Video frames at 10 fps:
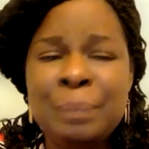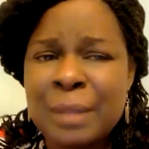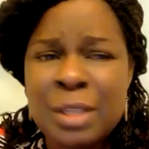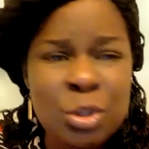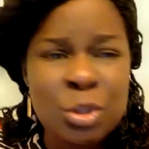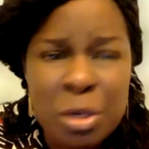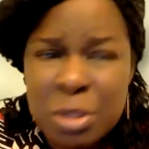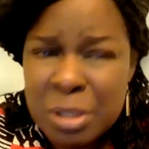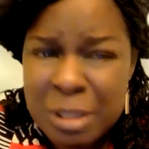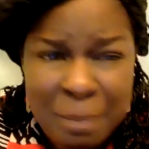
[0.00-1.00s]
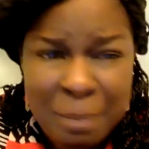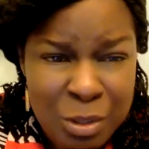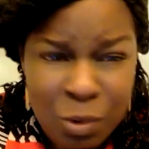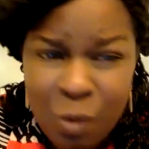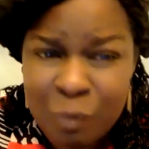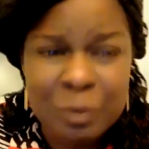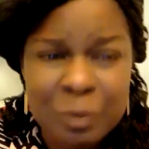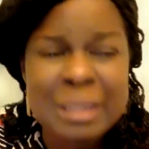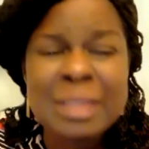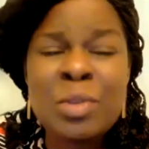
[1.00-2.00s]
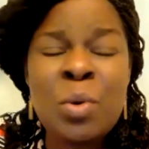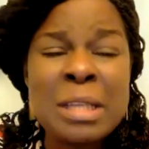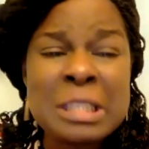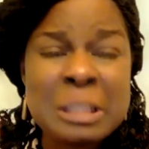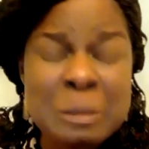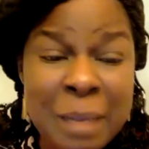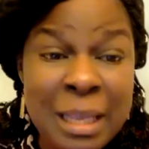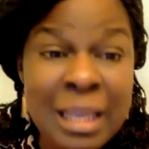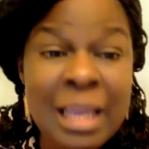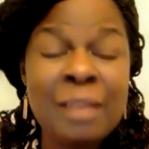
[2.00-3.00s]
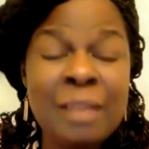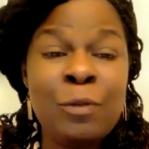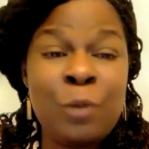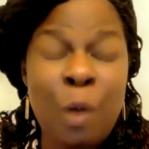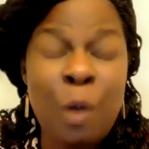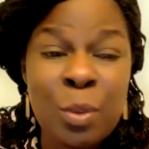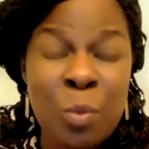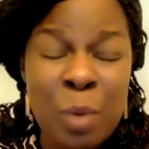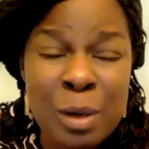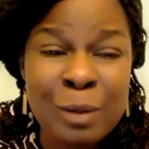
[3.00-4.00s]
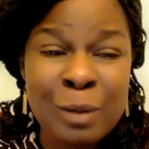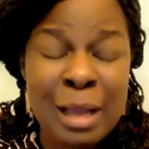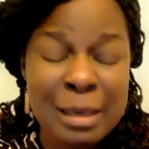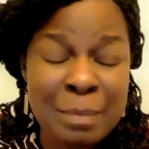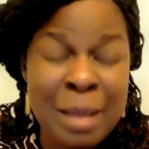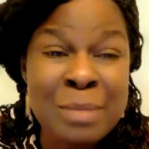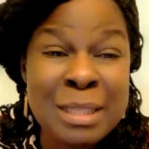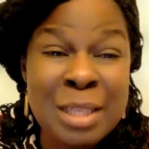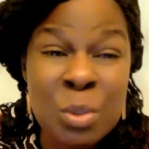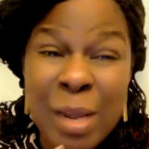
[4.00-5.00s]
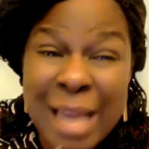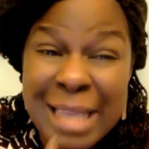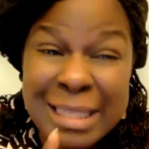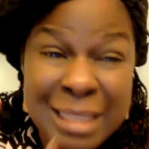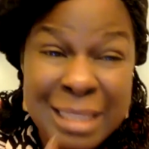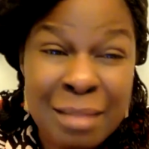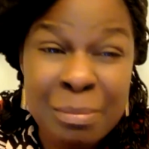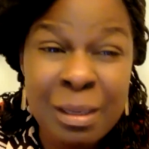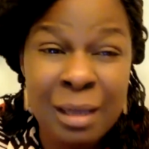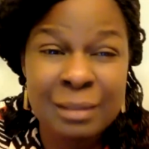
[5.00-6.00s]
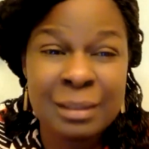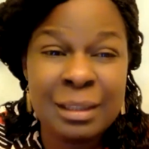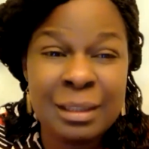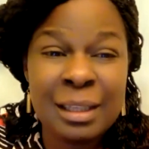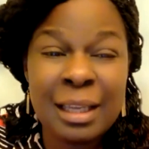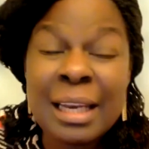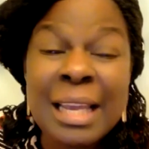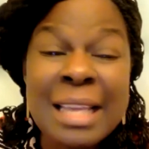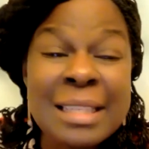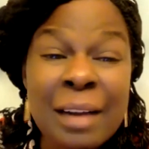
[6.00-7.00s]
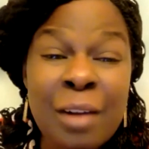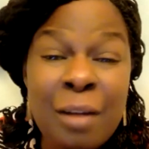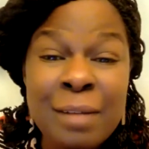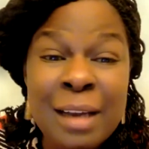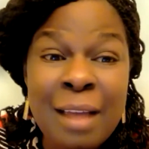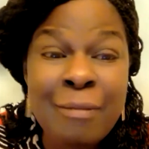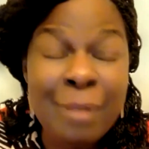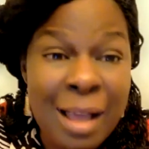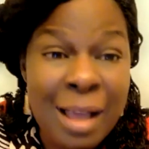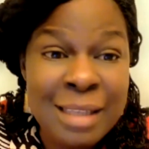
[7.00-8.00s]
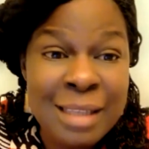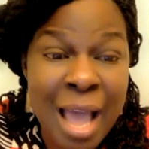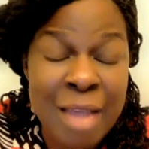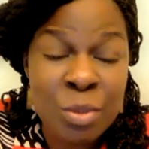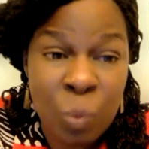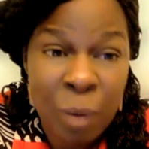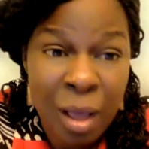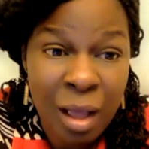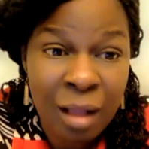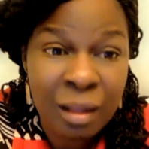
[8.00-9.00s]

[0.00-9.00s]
Destruction shall pass over us. You are speaking forth the word of God. The Bible says, when I see the blood, it is that covenant for us as well.